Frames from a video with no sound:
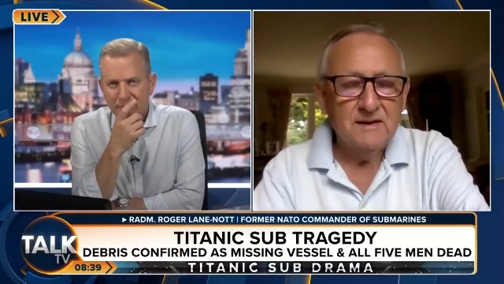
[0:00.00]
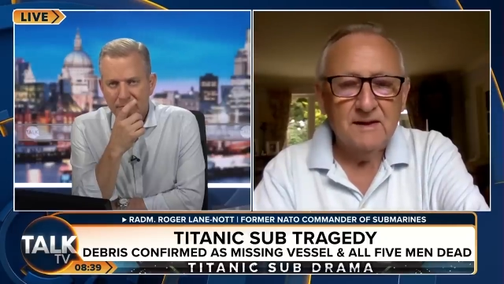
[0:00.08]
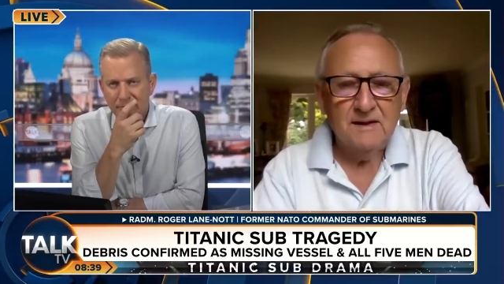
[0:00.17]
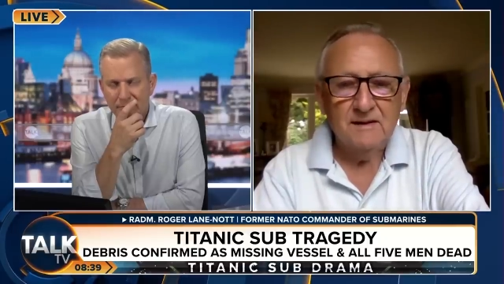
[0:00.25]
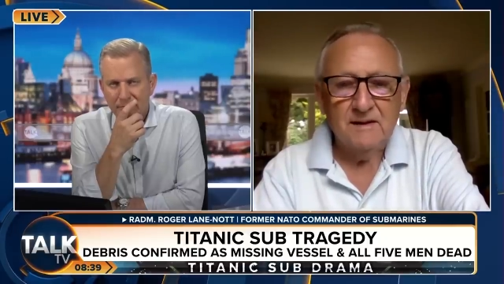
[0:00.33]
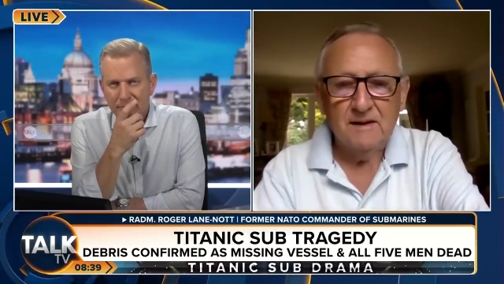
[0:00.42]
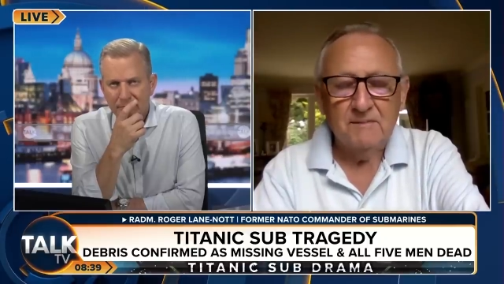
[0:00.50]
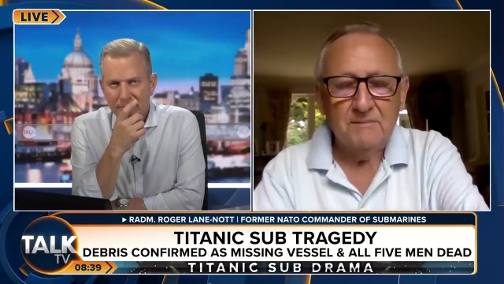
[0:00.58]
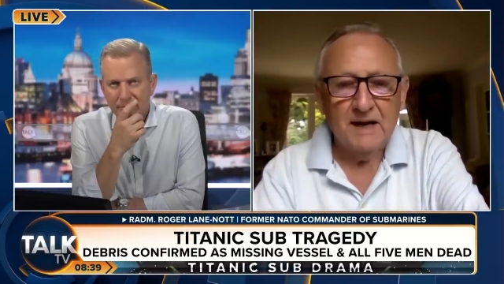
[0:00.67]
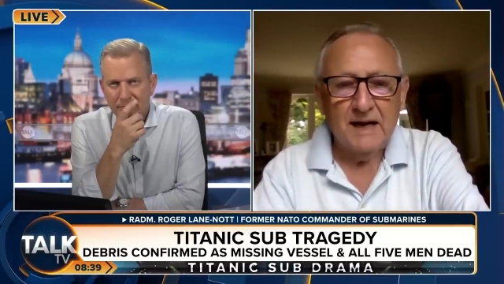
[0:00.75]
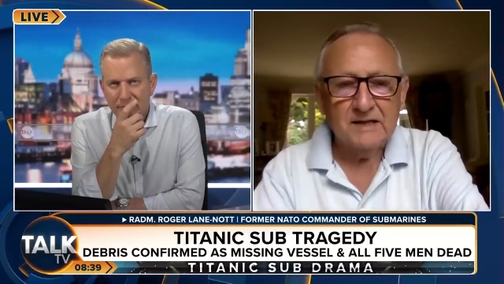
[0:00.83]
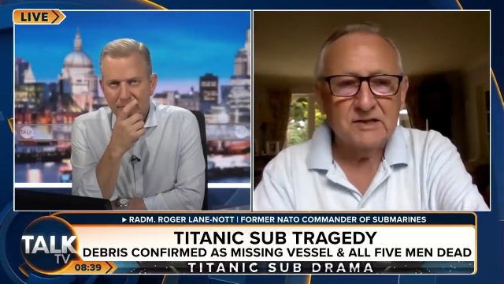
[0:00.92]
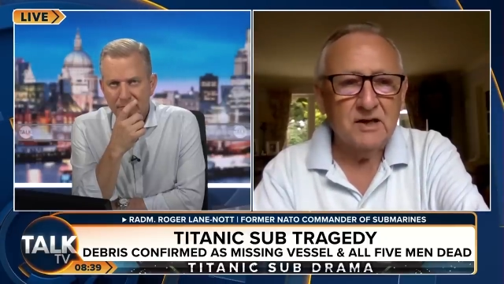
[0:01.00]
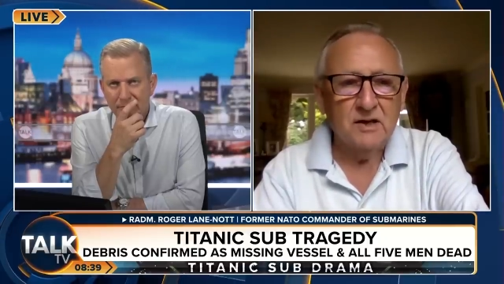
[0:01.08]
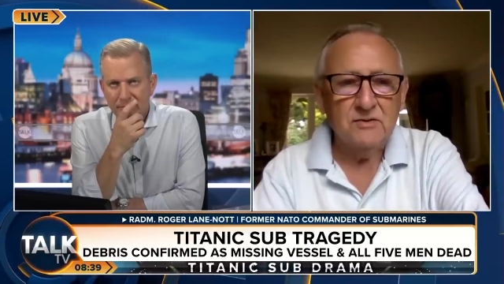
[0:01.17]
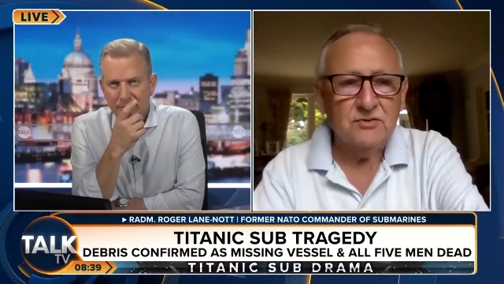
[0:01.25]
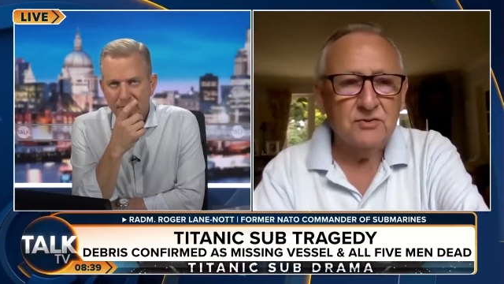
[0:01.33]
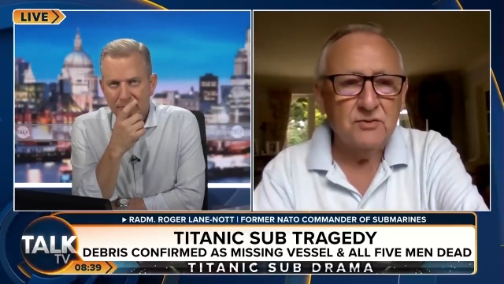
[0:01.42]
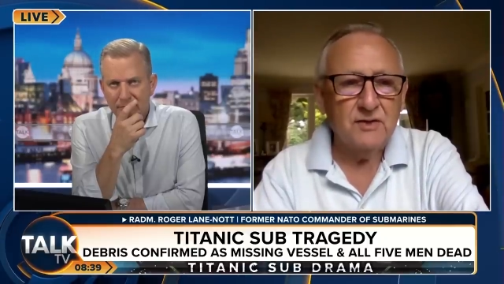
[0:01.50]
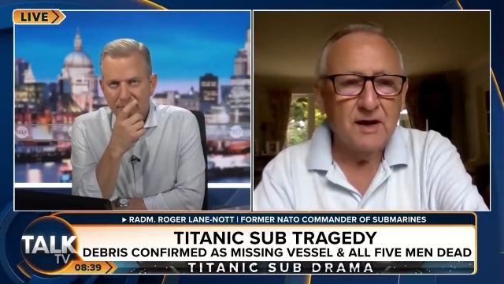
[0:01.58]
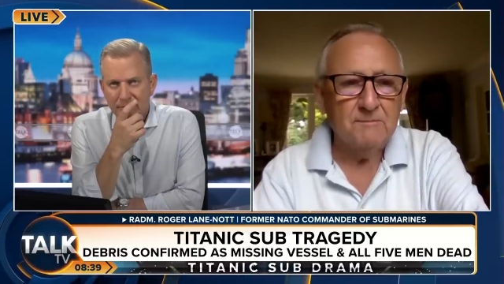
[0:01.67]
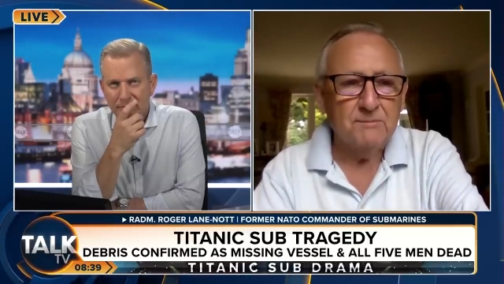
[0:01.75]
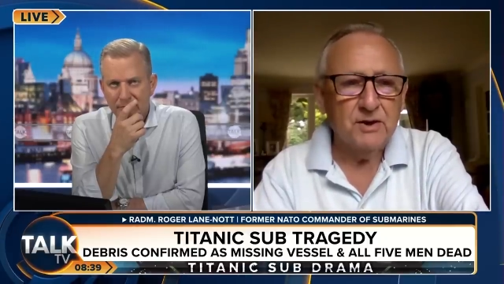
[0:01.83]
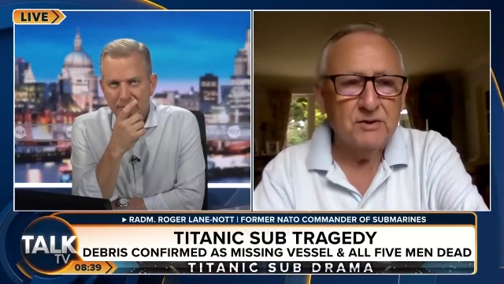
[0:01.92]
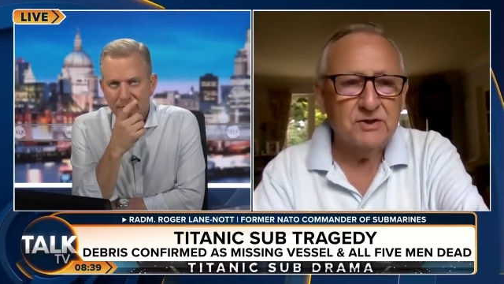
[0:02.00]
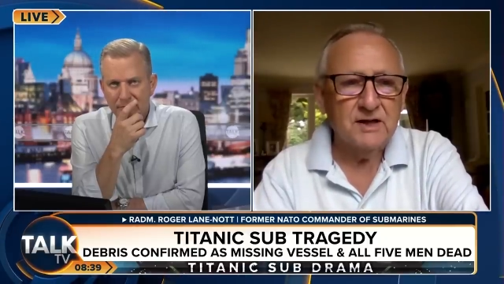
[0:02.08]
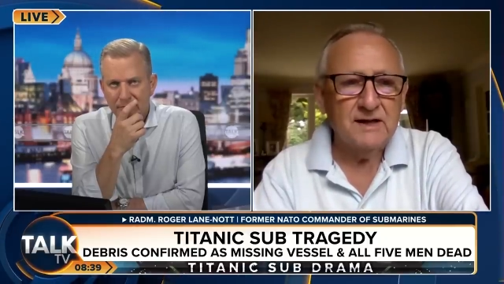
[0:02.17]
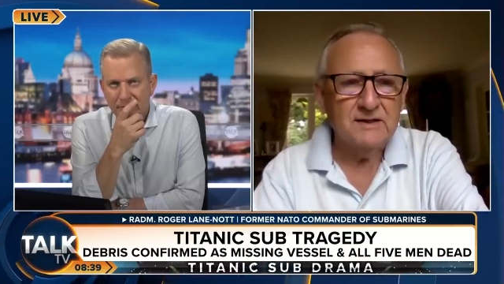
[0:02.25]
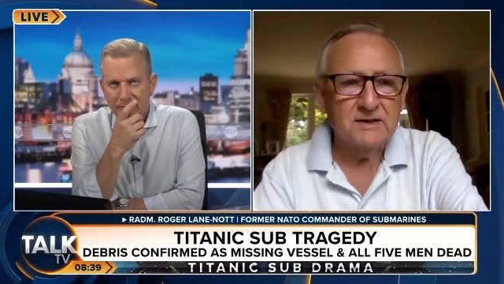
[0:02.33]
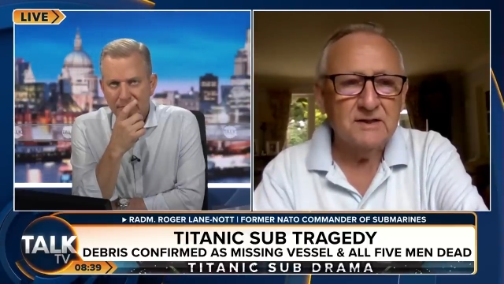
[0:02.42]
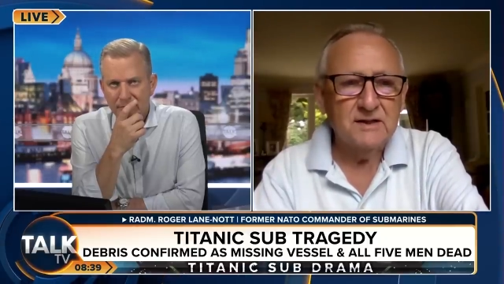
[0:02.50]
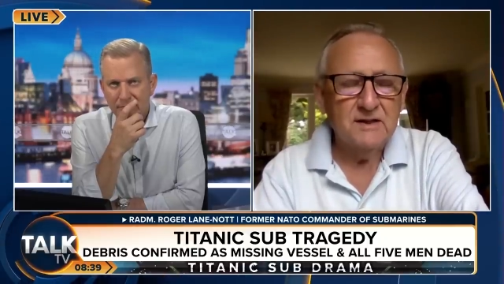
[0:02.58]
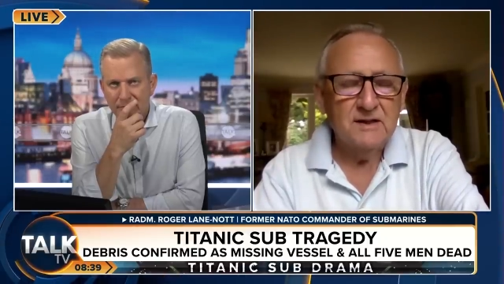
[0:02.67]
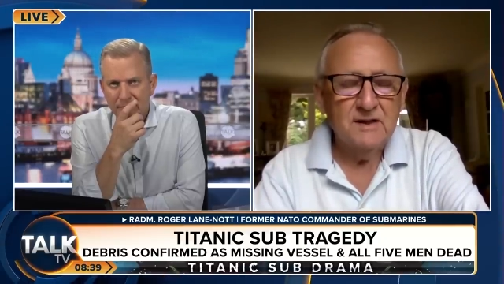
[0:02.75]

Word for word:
Speaker 1: uh, um, has to go through that process.